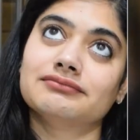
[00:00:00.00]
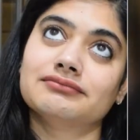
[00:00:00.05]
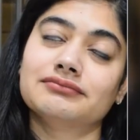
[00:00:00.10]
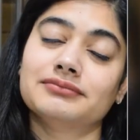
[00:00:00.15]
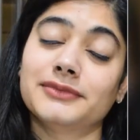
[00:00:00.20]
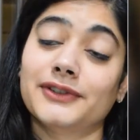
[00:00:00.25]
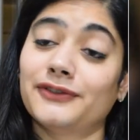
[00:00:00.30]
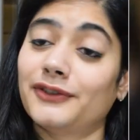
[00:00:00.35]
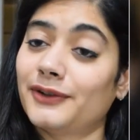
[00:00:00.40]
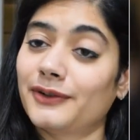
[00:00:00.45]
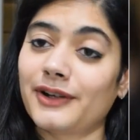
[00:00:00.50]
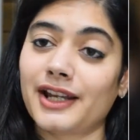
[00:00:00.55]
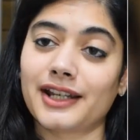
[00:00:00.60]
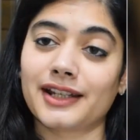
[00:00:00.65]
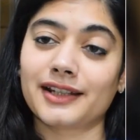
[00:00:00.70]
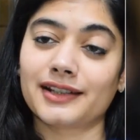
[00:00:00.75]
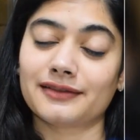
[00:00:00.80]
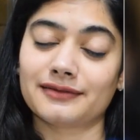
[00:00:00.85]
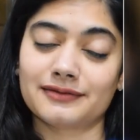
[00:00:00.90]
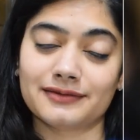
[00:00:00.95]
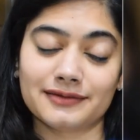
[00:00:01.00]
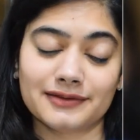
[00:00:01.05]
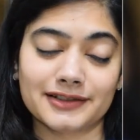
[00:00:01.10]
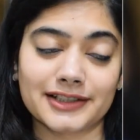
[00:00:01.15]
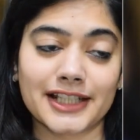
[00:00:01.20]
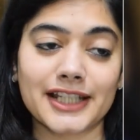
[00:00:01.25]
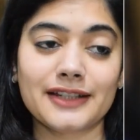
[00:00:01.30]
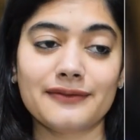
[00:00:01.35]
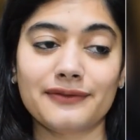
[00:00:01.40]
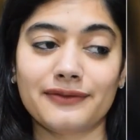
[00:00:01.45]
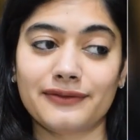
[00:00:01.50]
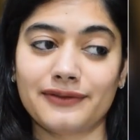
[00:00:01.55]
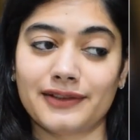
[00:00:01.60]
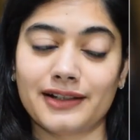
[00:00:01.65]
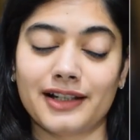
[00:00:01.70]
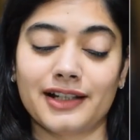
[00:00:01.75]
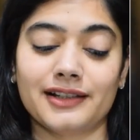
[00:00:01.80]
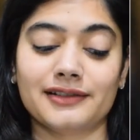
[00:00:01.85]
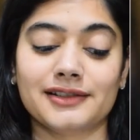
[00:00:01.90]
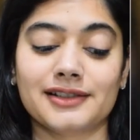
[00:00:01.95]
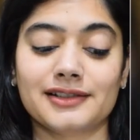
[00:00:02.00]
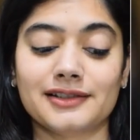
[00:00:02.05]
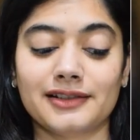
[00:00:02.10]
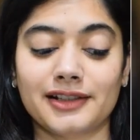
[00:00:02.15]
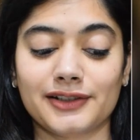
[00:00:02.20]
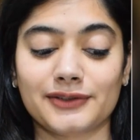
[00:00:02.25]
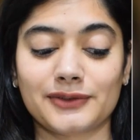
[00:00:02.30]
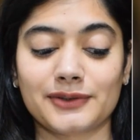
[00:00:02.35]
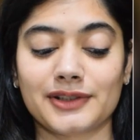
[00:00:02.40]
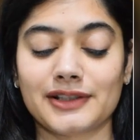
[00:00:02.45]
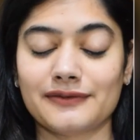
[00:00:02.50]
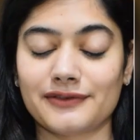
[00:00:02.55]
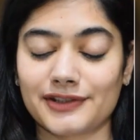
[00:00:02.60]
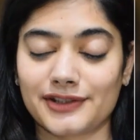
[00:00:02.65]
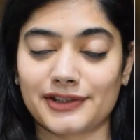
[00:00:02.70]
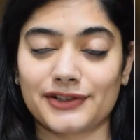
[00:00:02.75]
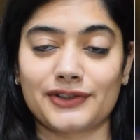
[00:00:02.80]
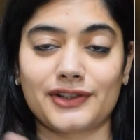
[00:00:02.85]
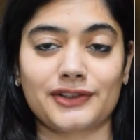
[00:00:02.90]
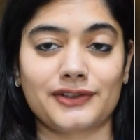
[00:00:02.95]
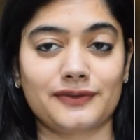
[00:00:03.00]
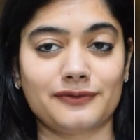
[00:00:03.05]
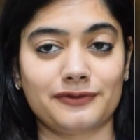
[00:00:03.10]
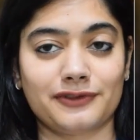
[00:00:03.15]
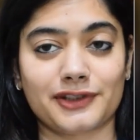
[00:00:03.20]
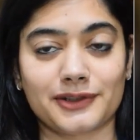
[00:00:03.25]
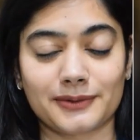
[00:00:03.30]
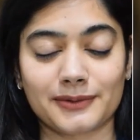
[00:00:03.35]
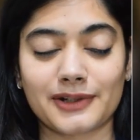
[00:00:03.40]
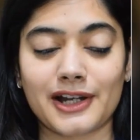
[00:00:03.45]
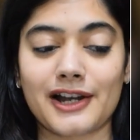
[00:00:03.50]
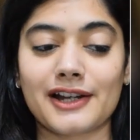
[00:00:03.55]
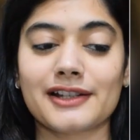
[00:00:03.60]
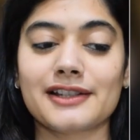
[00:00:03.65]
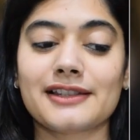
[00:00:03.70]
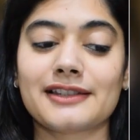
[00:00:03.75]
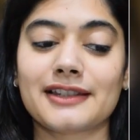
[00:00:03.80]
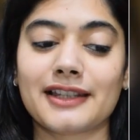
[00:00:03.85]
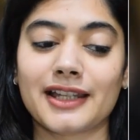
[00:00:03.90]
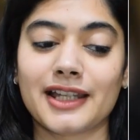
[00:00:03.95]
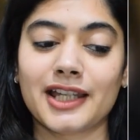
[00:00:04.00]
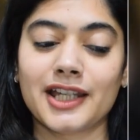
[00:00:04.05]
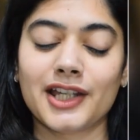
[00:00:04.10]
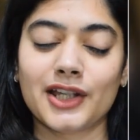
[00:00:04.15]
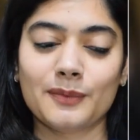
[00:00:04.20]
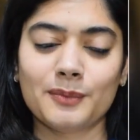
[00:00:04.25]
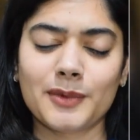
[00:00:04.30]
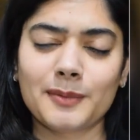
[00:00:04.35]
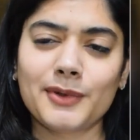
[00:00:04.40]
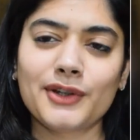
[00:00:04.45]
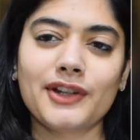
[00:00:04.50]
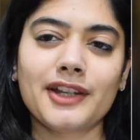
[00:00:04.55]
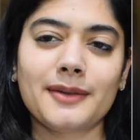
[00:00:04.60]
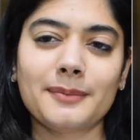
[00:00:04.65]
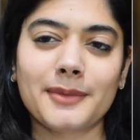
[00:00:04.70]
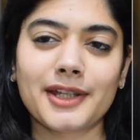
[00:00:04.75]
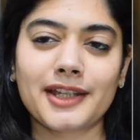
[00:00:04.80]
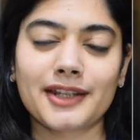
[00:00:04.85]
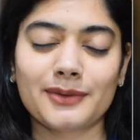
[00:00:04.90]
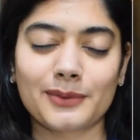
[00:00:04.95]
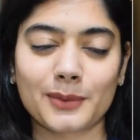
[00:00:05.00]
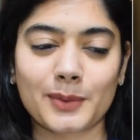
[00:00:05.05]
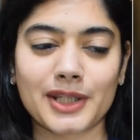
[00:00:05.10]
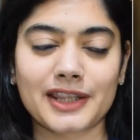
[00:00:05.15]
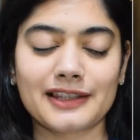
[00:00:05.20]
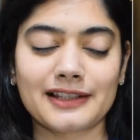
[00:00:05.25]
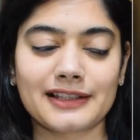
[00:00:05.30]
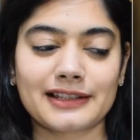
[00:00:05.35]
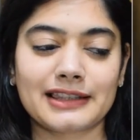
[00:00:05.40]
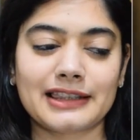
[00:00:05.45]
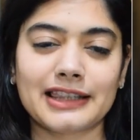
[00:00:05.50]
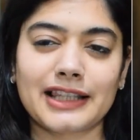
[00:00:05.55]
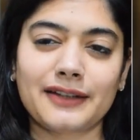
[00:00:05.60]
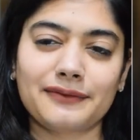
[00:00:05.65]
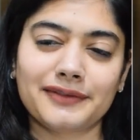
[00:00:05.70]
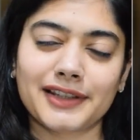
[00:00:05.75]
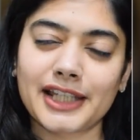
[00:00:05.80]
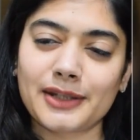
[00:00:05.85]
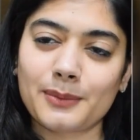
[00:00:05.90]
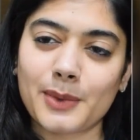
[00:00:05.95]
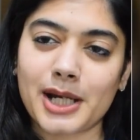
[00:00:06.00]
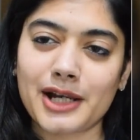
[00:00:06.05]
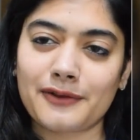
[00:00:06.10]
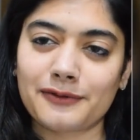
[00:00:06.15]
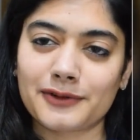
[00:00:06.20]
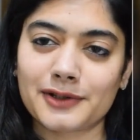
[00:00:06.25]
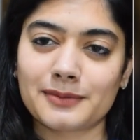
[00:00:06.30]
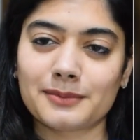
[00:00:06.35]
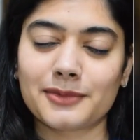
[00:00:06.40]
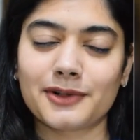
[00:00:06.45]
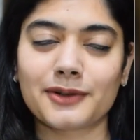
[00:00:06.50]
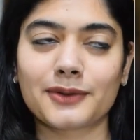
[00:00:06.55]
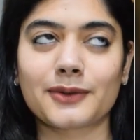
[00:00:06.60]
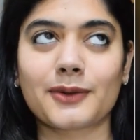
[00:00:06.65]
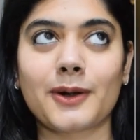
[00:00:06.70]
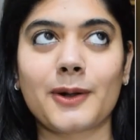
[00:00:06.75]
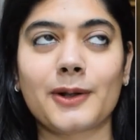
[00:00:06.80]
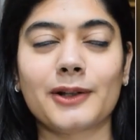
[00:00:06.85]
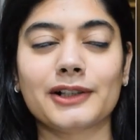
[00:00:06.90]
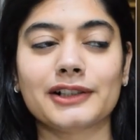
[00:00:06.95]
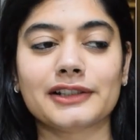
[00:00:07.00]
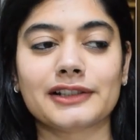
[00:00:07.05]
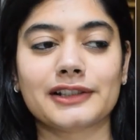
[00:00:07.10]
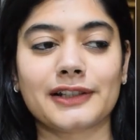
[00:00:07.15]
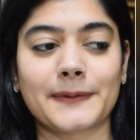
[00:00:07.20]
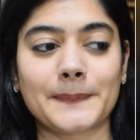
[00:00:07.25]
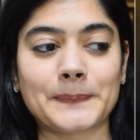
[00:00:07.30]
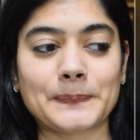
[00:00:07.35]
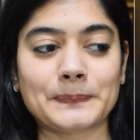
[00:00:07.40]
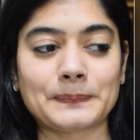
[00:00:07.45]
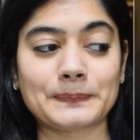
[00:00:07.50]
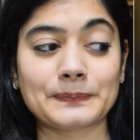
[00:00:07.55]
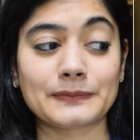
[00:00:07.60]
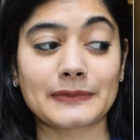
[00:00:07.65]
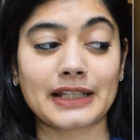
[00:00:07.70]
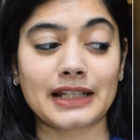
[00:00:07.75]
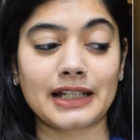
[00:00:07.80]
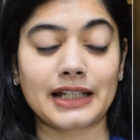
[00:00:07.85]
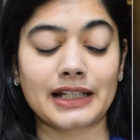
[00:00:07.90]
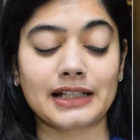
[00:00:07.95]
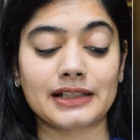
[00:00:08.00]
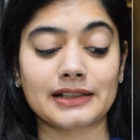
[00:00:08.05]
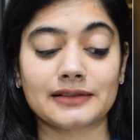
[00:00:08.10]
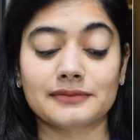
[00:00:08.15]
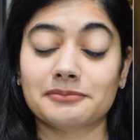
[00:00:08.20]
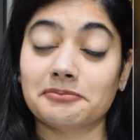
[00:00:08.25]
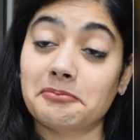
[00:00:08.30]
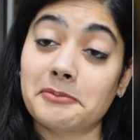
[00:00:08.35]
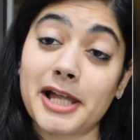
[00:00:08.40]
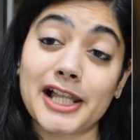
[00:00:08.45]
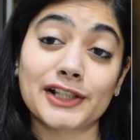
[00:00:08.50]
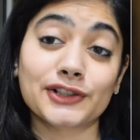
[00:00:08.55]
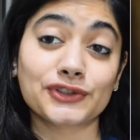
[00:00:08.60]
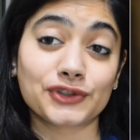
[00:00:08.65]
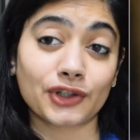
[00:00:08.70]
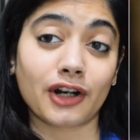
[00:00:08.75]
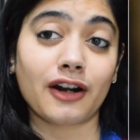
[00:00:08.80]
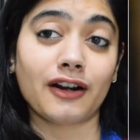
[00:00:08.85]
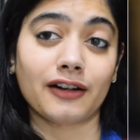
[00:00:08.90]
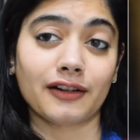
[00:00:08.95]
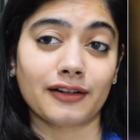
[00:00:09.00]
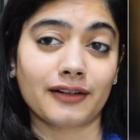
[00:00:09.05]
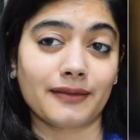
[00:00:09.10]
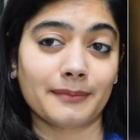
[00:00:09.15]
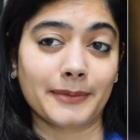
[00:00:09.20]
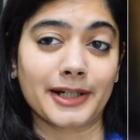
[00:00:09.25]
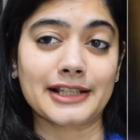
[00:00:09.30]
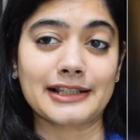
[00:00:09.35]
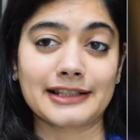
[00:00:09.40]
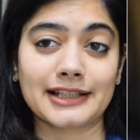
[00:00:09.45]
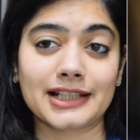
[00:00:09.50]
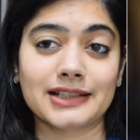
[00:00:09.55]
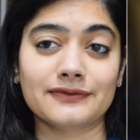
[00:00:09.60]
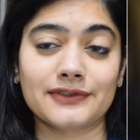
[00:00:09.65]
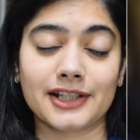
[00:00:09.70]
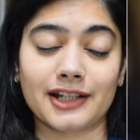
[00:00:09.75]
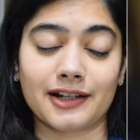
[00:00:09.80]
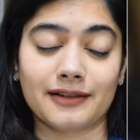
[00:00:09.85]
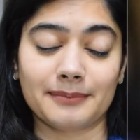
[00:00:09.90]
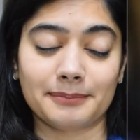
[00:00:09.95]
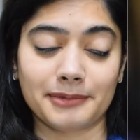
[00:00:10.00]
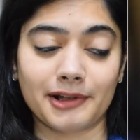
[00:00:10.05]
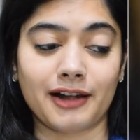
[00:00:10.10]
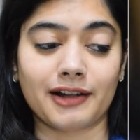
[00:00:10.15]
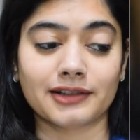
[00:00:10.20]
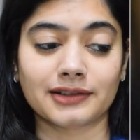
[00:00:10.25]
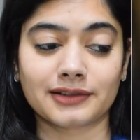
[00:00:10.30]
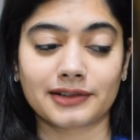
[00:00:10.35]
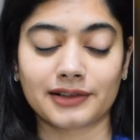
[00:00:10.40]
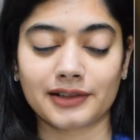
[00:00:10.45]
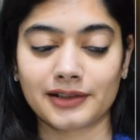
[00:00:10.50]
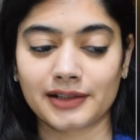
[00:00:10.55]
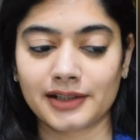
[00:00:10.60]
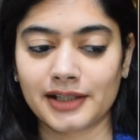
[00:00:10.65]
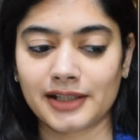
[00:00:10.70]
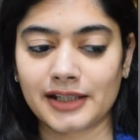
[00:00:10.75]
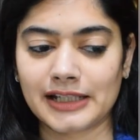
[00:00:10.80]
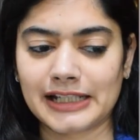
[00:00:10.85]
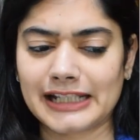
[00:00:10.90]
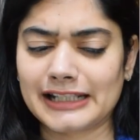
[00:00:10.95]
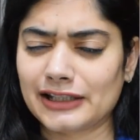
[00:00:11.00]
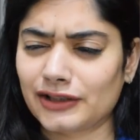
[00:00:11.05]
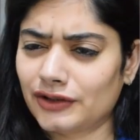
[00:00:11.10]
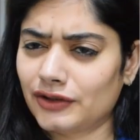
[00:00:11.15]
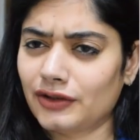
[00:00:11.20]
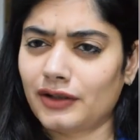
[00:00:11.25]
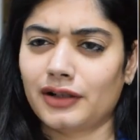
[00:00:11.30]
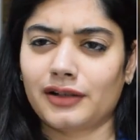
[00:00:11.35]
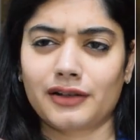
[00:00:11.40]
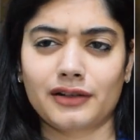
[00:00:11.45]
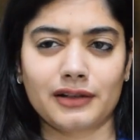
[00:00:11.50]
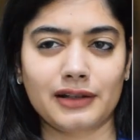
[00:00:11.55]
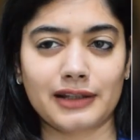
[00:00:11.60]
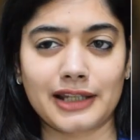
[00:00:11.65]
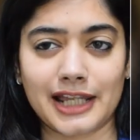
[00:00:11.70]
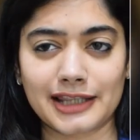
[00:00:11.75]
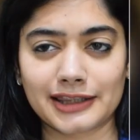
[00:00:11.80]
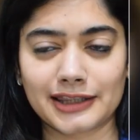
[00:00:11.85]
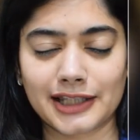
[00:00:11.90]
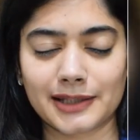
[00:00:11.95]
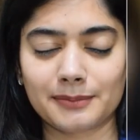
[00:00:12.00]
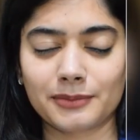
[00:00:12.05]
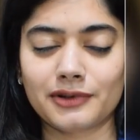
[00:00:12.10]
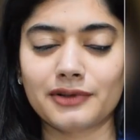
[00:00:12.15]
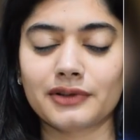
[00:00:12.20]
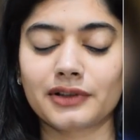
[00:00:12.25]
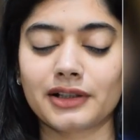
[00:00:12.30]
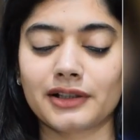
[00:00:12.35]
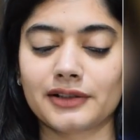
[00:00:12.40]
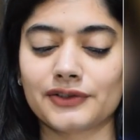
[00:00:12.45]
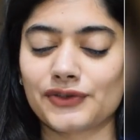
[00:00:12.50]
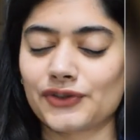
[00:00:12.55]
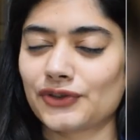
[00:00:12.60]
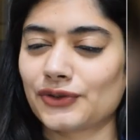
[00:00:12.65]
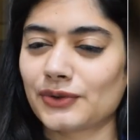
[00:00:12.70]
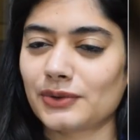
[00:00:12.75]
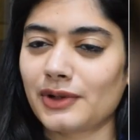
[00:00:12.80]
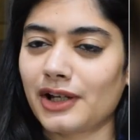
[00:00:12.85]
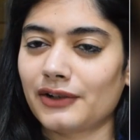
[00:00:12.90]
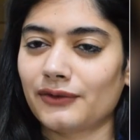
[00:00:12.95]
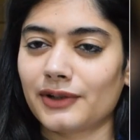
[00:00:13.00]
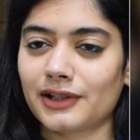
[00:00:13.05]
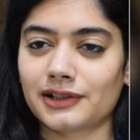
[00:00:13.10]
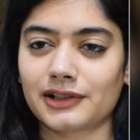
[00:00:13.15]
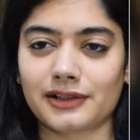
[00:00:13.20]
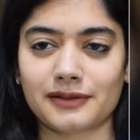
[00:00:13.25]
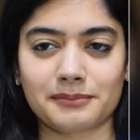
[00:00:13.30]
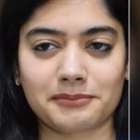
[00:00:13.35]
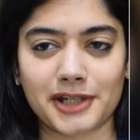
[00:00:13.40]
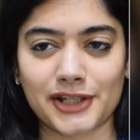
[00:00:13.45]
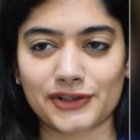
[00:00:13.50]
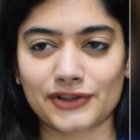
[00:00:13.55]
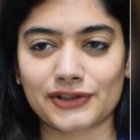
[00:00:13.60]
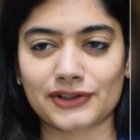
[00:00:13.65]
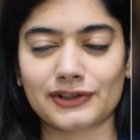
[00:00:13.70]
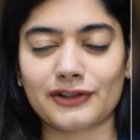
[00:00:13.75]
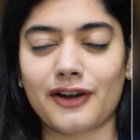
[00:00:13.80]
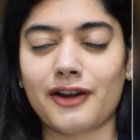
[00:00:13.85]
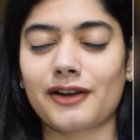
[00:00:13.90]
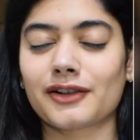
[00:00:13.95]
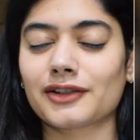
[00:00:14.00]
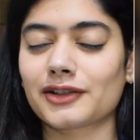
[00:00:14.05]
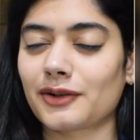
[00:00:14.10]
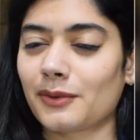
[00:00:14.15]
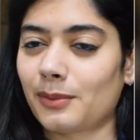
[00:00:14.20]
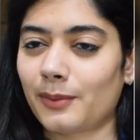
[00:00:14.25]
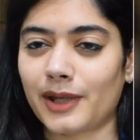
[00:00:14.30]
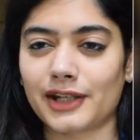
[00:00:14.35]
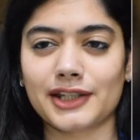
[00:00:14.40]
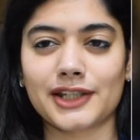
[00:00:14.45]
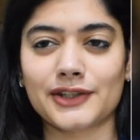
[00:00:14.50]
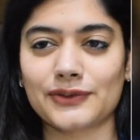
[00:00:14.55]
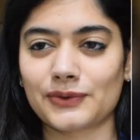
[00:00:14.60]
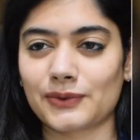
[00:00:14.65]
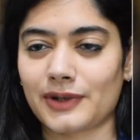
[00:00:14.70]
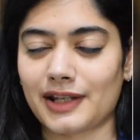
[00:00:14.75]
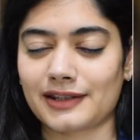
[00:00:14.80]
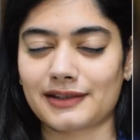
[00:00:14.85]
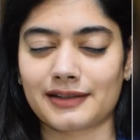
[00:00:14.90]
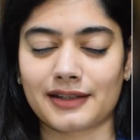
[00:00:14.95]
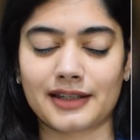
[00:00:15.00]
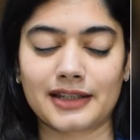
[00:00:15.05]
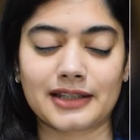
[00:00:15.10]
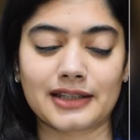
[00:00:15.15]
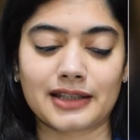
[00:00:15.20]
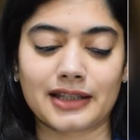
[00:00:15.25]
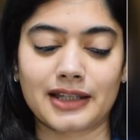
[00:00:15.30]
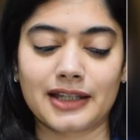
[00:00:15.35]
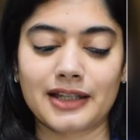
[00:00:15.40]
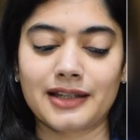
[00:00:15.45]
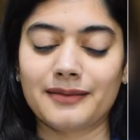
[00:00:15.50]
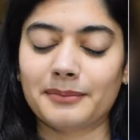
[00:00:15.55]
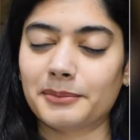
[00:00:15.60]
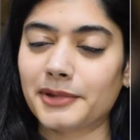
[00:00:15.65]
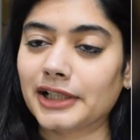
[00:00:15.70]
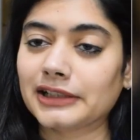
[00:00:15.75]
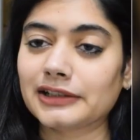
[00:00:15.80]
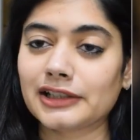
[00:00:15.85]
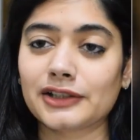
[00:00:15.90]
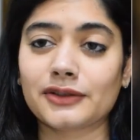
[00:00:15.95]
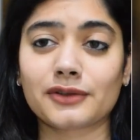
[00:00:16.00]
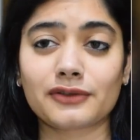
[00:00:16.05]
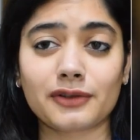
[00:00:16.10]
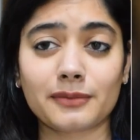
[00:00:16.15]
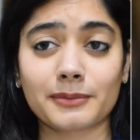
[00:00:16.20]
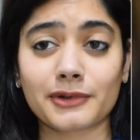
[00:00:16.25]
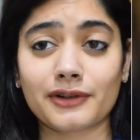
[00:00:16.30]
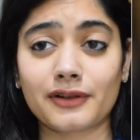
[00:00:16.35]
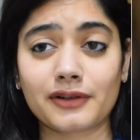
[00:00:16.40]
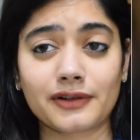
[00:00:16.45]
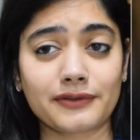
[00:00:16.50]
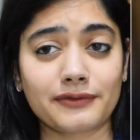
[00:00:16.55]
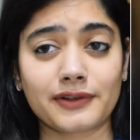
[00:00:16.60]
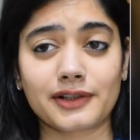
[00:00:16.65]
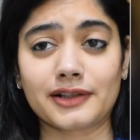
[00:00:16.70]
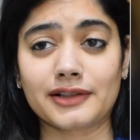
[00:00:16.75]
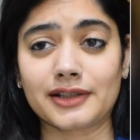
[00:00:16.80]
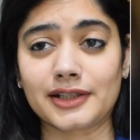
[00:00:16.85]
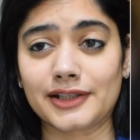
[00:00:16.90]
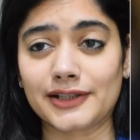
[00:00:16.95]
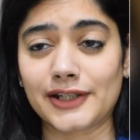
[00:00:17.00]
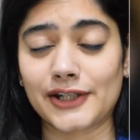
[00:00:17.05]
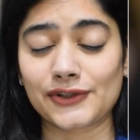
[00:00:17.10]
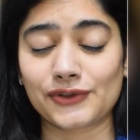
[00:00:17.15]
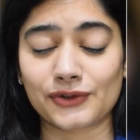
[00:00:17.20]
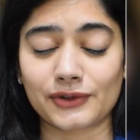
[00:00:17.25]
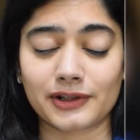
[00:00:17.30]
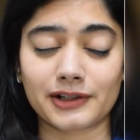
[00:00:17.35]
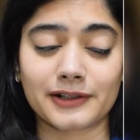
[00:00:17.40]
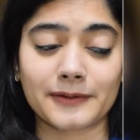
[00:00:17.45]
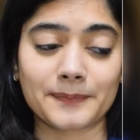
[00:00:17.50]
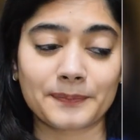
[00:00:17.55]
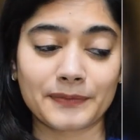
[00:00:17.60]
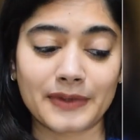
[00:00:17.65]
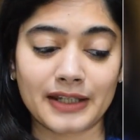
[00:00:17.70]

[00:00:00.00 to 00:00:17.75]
before I leave, I did like to leave a suggestion for you guys. Maybe you can begin with this lovely, wonderful book called Bell Jar by Sylvia Plath. It's not a lengthy book, just 200 pages long, very interesting, partly autobiographical in nature.